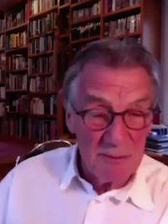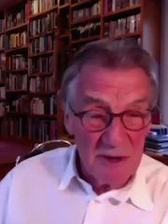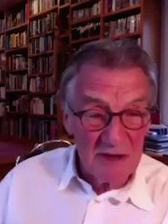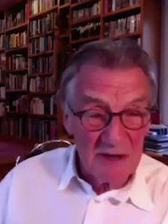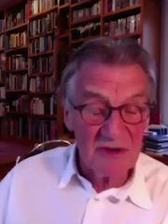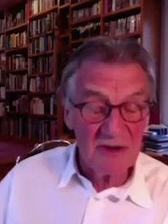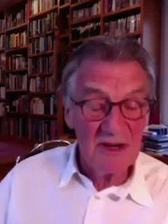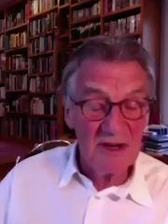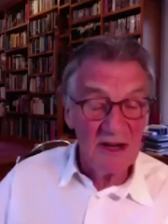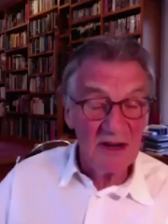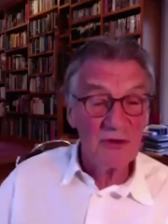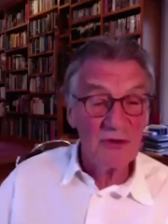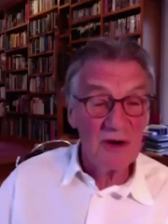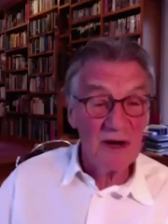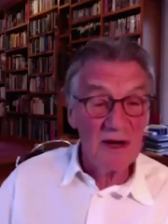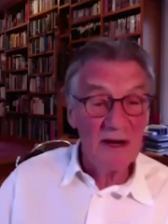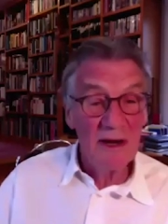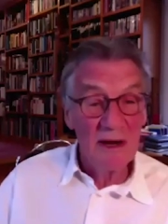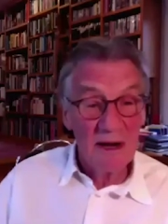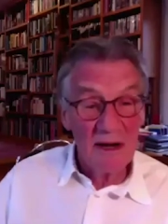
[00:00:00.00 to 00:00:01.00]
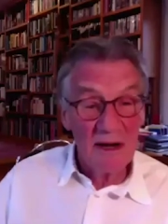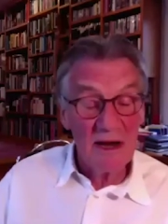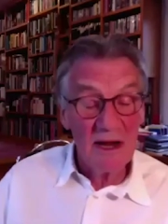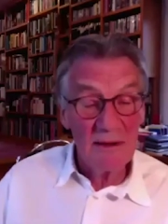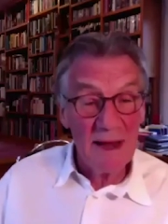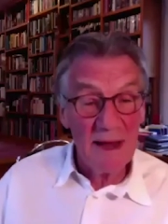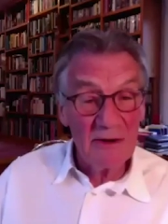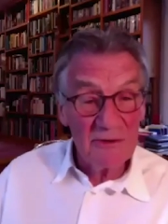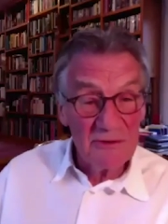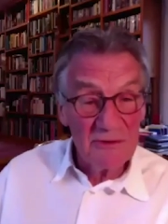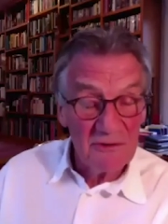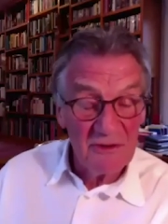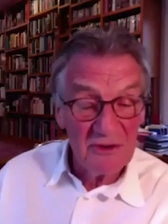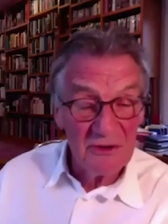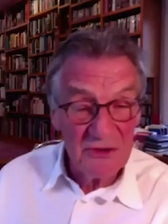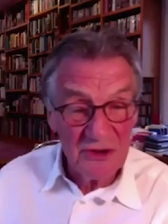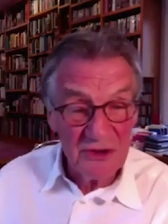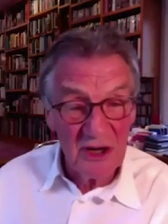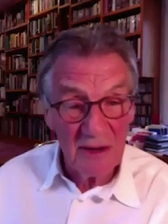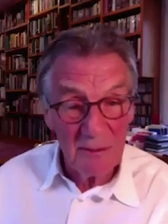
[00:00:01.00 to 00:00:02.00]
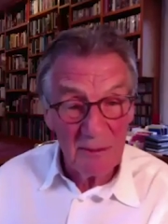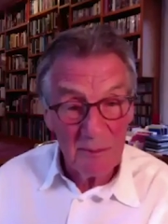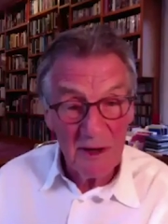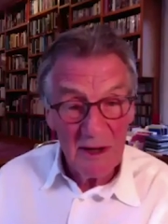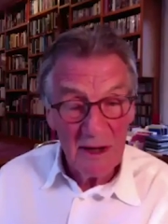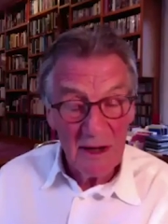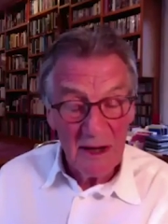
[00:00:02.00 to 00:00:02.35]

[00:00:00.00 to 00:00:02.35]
You had to literally climb out of the ship